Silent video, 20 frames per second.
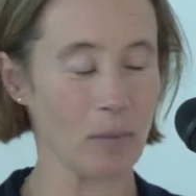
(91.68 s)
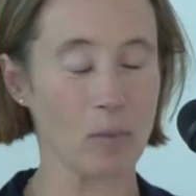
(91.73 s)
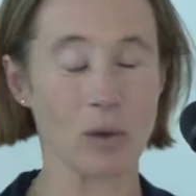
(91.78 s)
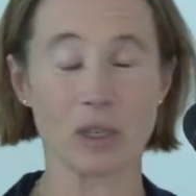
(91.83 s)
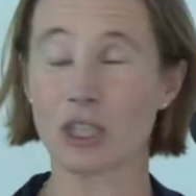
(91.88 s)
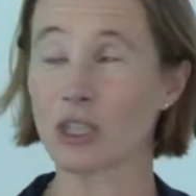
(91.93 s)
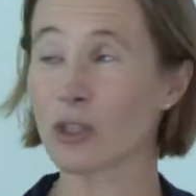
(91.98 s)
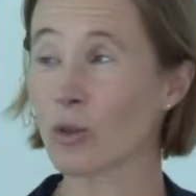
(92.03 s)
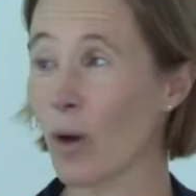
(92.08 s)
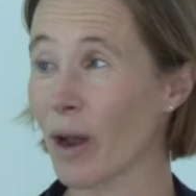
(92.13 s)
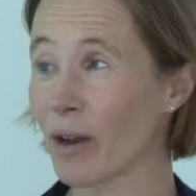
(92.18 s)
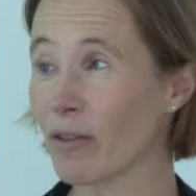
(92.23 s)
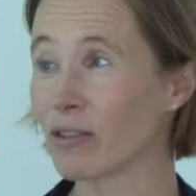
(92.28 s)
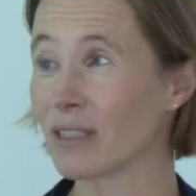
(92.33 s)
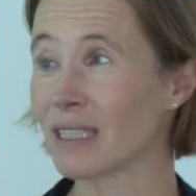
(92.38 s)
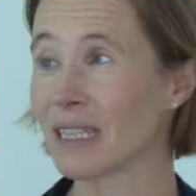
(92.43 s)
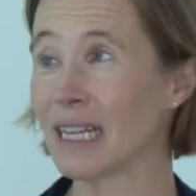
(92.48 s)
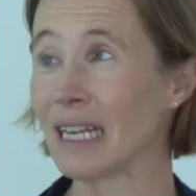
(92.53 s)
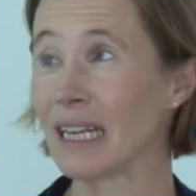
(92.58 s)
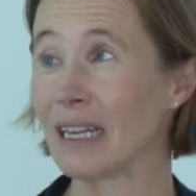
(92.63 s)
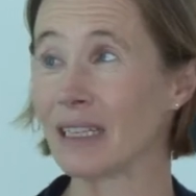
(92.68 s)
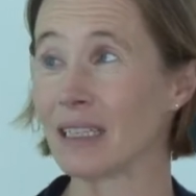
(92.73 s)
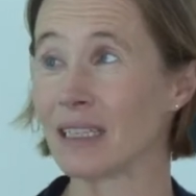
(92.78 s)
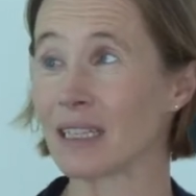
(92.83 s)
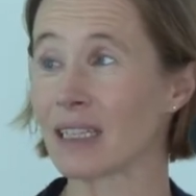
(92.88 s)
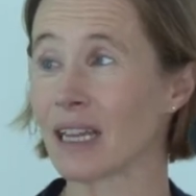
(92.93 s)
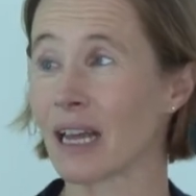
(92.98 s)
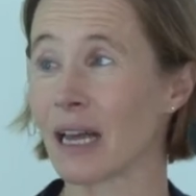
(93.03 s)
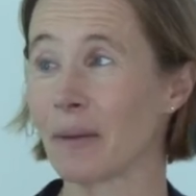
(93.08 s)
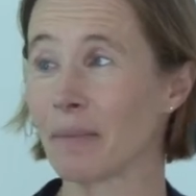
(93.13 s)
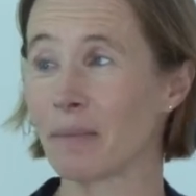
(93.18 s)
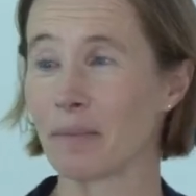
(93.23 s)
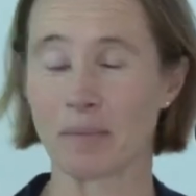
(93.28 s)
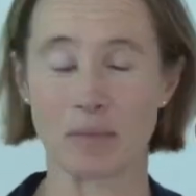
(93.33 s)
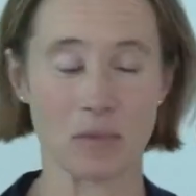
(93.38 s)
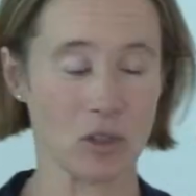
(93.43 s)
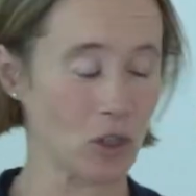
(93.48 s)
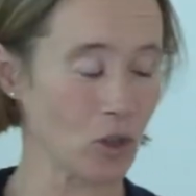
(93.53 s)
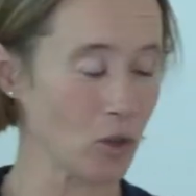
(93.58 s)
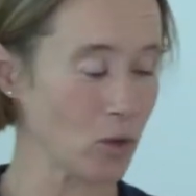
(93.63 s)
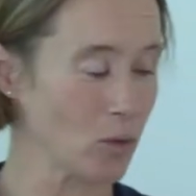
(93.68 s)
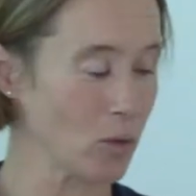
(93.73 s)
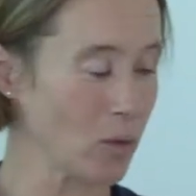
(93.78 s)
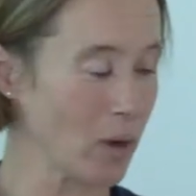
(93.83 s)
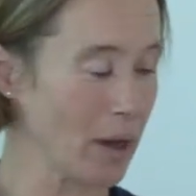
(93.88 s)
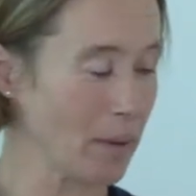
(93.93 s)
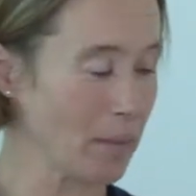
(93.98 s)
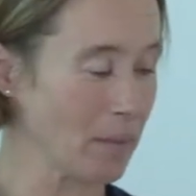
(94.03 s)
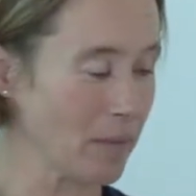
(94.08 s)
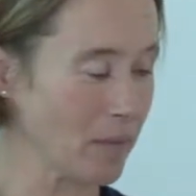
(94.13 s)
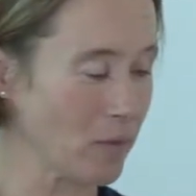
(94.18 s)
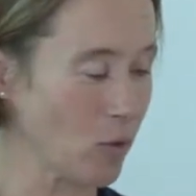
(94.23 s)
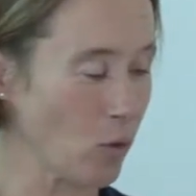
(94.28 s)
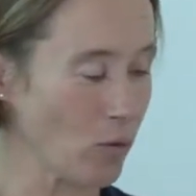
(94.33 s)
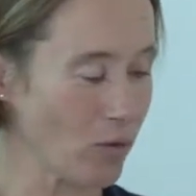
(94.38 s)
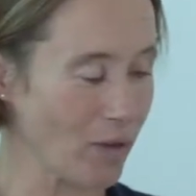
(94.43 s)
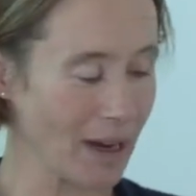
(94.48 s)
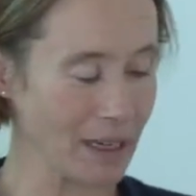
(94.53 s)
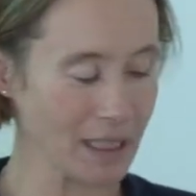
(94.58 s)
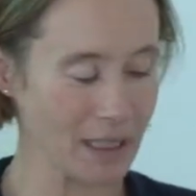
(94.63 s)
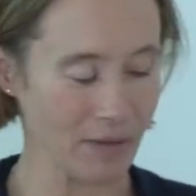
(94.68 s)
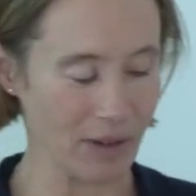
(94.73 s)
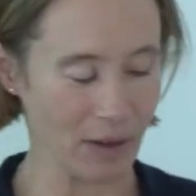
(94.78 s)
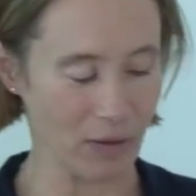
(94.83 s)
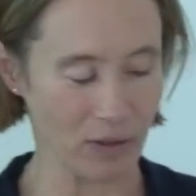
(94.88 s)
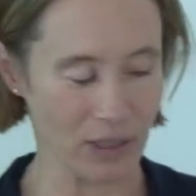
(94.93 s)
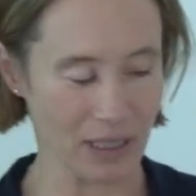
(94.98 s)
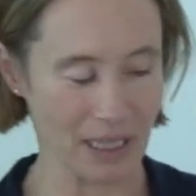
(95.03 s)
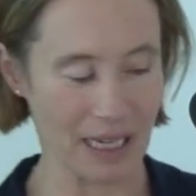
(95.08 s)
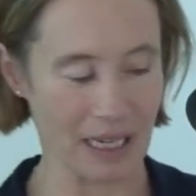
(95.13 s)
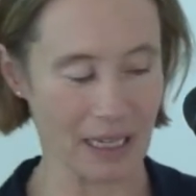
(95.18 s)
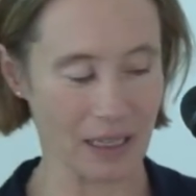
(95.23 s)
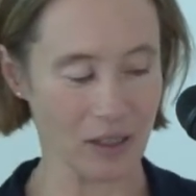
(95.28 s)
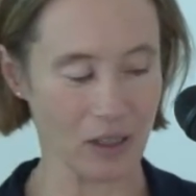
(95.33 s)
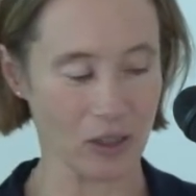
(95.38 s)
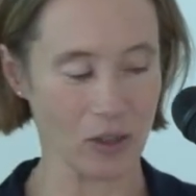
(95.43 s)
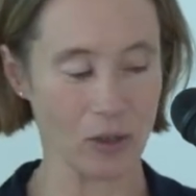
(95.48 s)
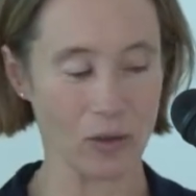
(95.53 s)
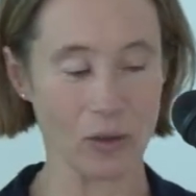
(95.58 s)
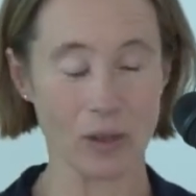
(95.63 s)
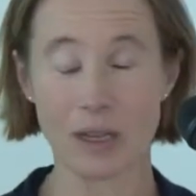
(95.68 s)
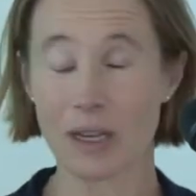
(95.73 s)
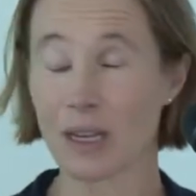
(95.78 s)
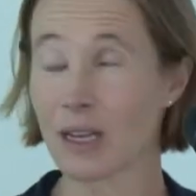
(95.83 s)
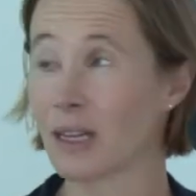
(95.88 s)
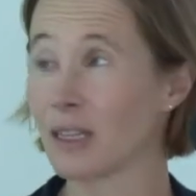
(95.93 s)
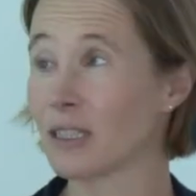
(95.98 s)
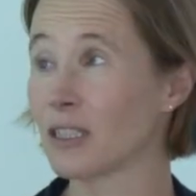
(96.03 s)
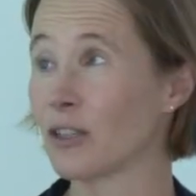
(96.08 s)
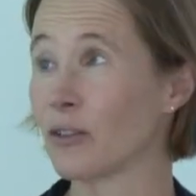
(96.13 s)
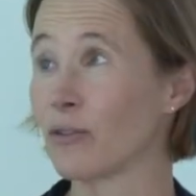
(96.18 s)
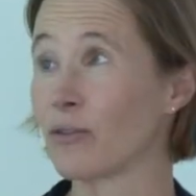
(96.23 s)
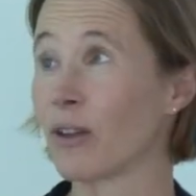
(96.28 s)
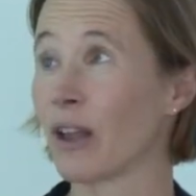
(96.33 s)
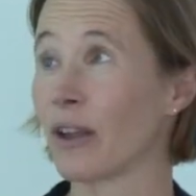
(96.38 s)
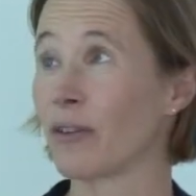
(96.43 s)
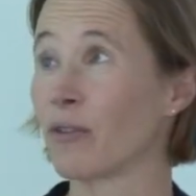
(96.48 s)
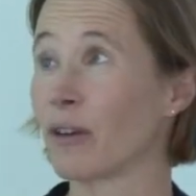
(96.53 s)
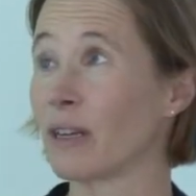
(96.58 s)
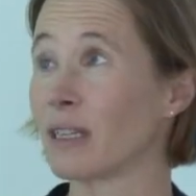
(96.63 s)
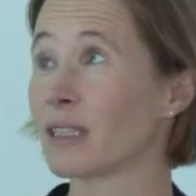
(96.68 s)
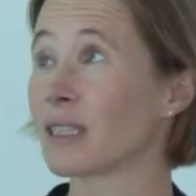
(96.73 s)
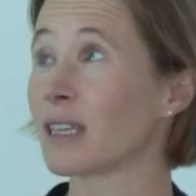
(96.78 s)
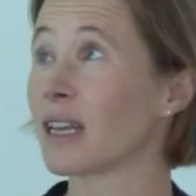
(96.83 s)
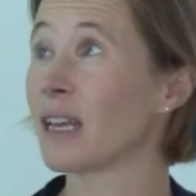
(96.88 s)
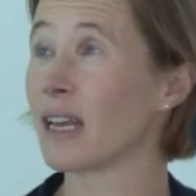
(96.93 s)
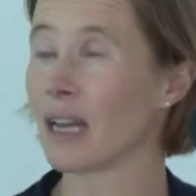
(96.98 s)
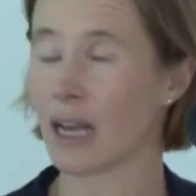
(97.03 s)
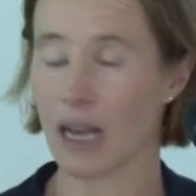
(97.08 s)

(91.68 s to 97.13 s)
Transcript: which is quite resilient relatively resilient to flood risk.